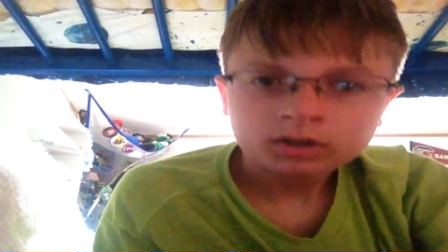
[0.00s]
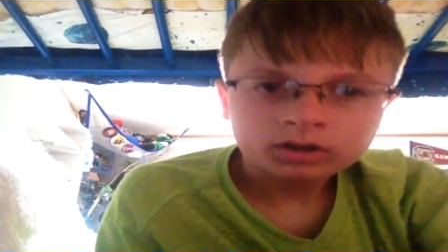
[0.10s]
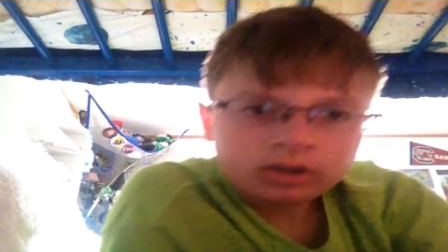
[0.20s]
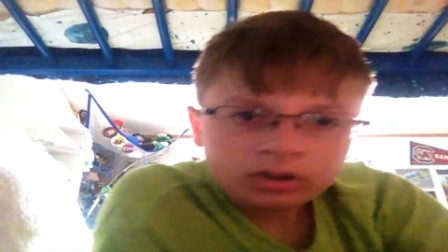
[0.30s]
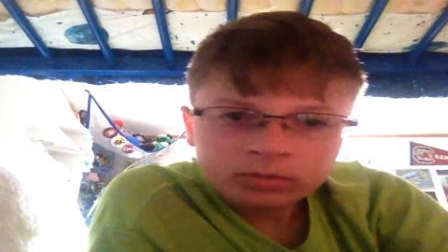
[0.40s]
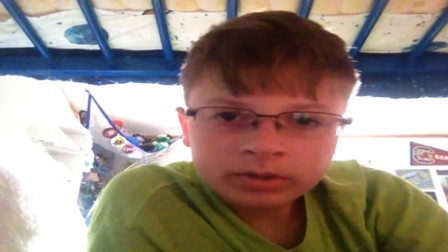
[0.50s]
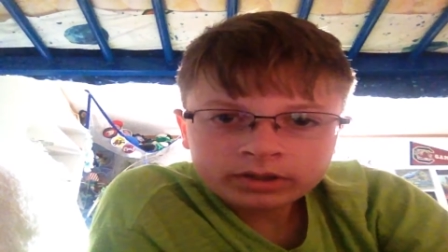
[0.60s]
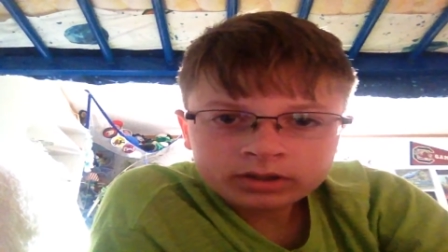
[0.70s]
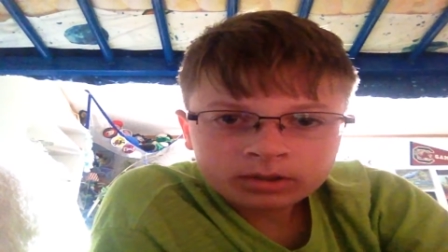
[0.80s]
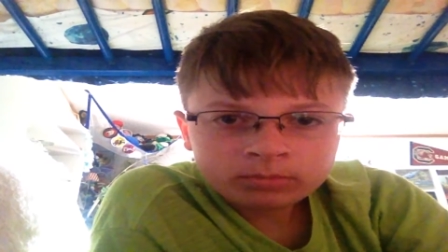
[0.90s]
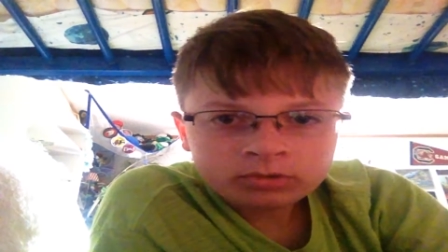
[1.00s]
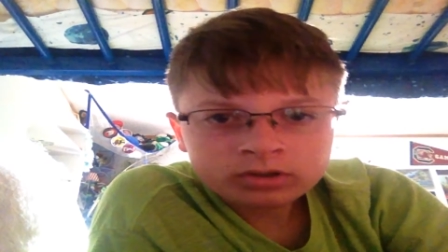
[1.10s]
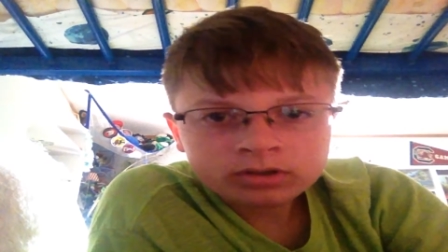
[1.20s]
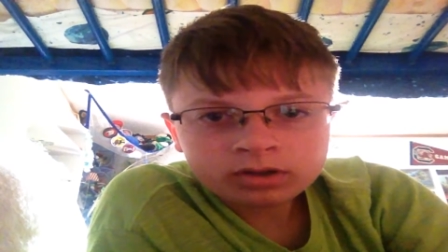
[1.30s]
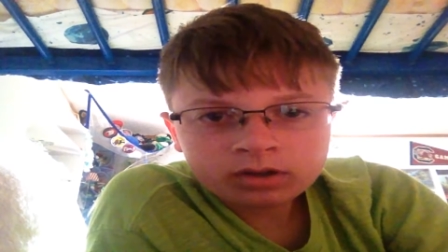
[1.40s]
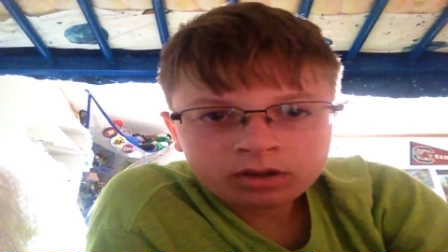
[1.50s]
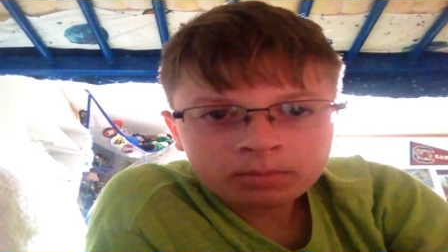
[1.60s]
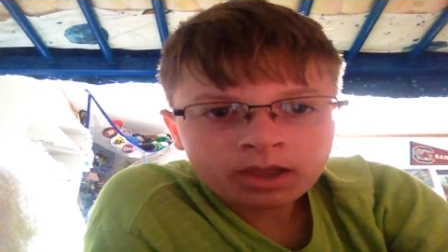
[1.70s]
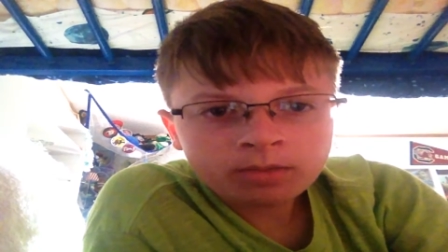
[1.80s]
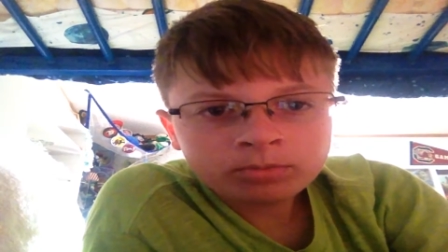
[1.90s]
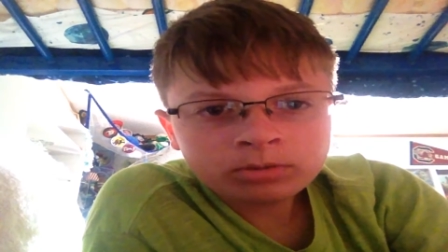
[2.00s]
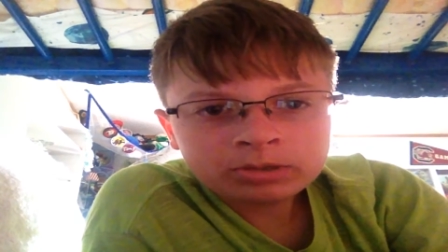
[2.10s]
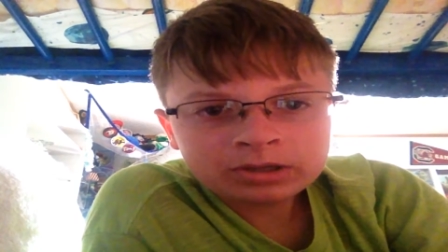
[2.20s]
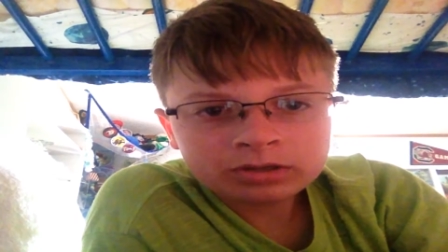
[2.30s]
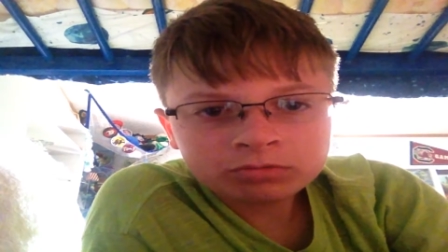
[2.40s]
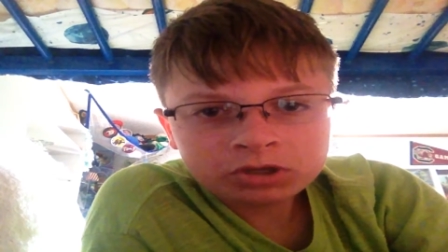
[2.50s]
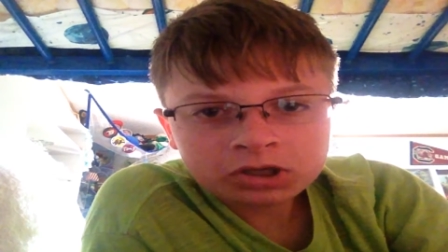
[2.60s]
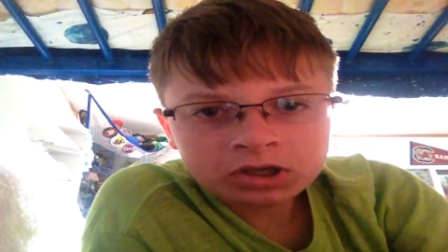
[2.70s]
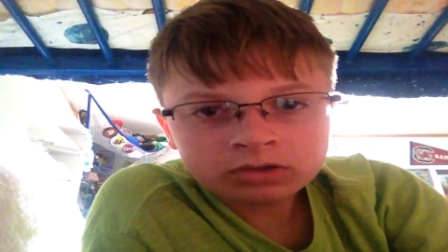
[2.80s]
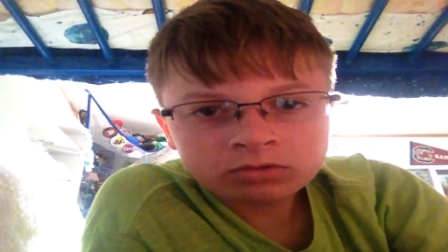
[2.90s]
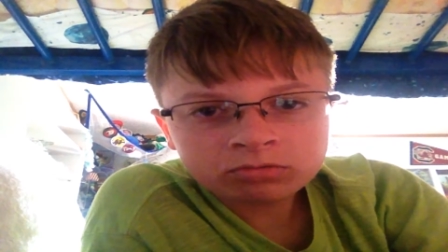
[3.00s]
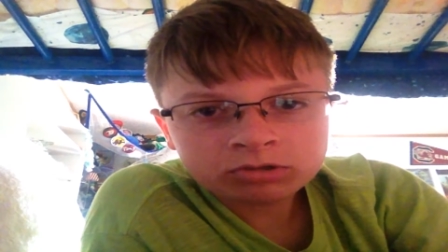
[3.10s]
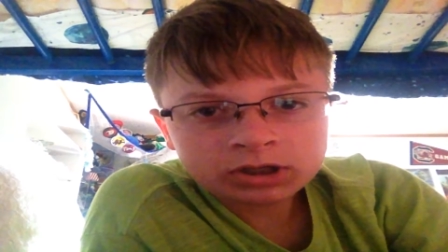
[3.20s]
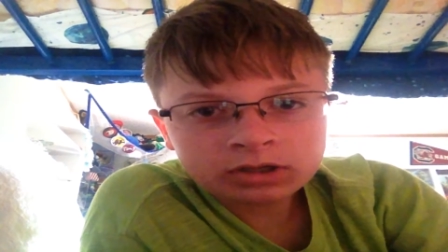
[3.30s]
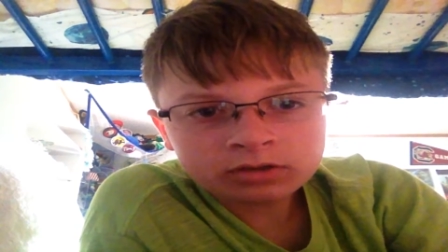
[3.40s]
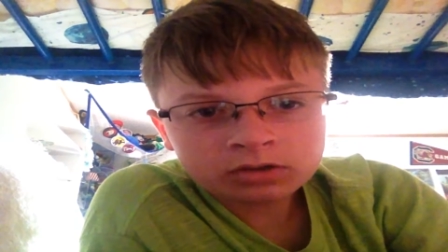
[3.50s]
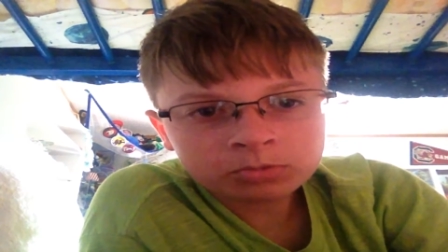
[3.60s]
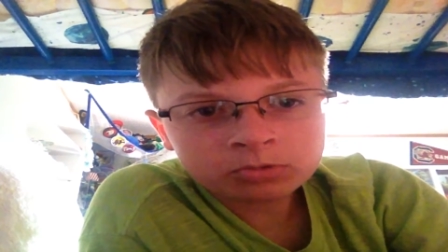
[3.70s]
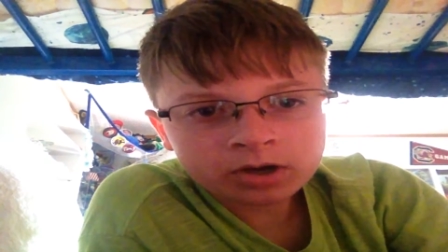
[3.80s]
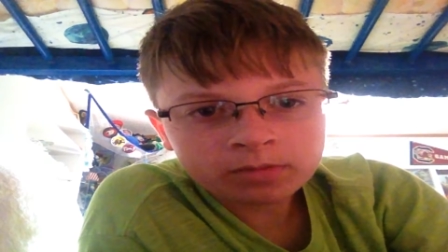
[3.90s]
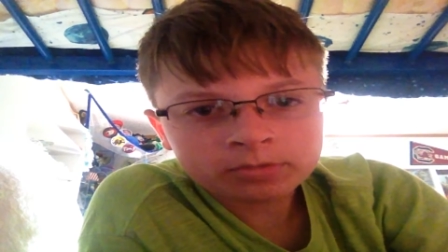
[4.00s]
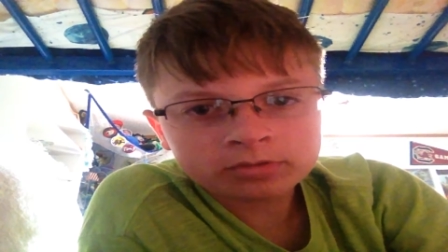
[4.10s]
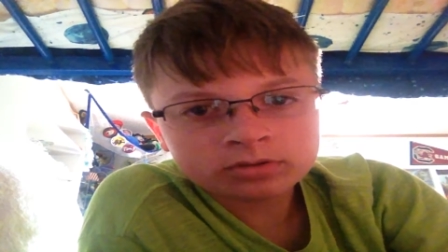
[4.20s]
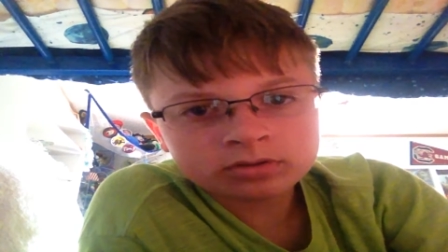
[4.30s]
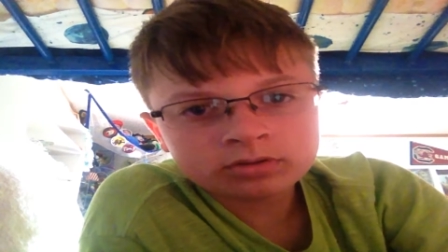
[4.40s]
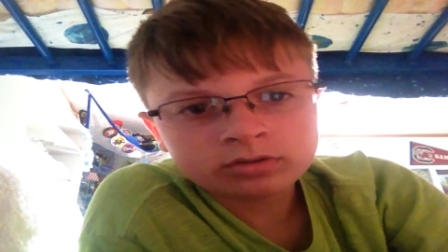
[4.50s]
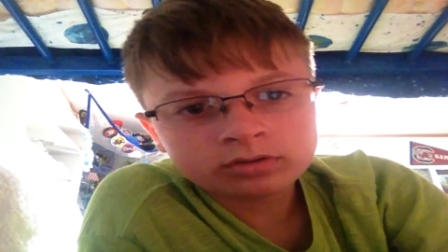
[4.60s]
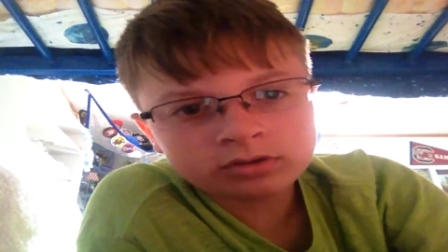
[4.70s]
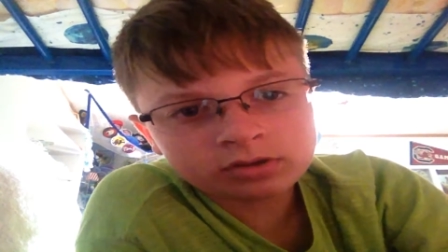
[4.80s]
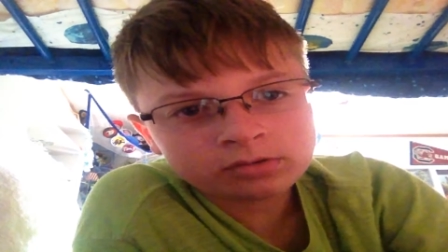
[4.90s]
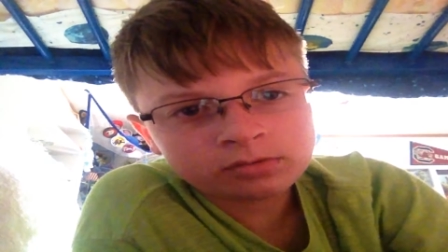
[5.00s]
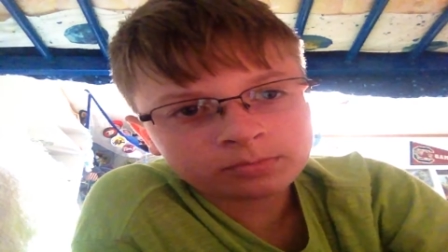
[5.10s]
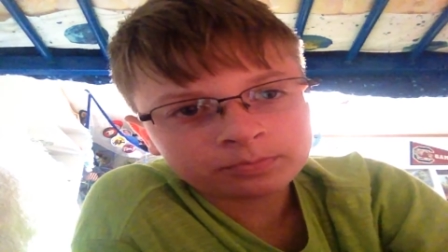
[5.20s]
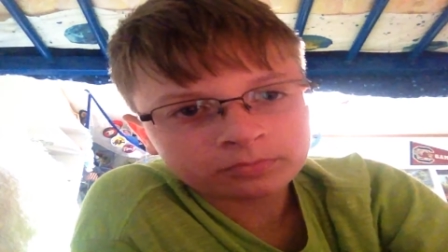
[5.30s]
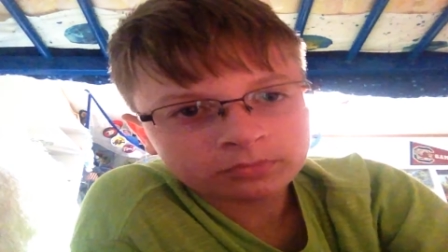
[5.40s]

Anyways, I'm just um, happy because we hit 20 subscribers. So,